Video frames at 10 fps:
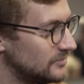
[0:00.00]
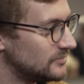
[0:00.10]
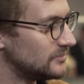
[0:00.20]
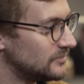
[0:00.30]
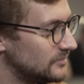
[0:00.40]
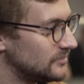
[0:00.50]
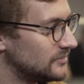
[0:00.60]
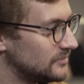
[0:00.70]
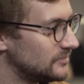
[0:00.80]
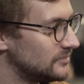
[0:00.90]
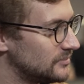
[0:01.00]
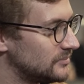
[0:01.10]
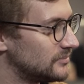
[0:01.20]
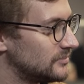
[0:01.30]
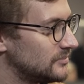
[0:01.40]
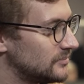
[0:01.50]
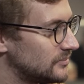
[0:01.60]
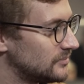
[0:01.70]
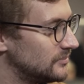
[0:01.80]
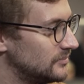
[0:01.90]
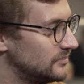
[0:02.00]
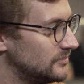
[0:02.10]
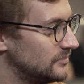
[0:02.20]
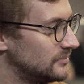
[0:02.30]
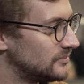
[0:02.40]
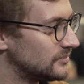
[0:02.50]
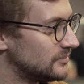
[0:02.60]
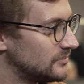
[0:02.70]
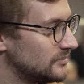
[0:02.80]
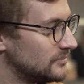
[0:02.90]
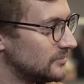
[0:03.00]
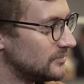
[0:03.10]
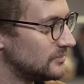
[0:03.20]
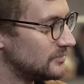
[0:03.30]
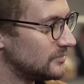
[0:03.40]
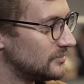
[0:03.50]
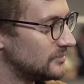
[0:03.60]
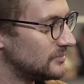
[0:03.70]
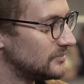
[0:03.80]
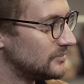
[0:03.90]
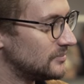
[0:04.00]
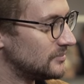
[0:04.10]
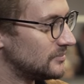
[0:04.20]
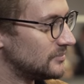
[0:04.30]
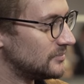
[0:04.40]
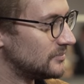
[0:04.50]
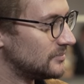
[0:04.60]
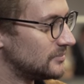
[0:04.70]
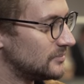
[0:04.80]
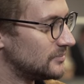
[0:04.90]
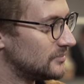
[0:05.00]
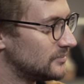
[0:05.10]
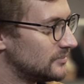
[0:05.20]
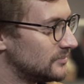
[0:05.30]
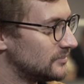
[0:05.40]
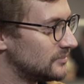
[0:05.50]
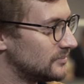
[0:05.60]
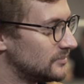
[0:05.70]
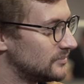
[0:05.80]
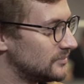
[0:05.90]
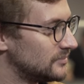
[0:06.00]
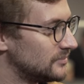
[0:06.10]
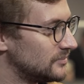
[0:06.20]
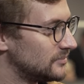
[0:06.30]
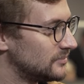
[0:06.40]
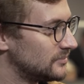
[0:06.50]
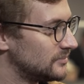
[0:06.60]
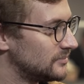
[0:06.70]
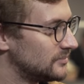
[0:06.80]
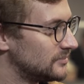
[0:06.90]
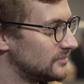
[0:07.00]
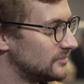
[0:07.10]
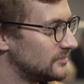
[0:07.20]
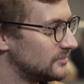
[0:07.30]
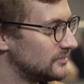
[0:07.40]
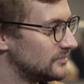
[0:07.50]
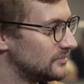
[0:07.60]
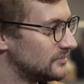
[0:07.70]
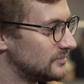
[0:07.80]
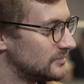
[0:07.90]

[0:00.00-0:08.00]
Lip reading: No words are spoken by the person on screen.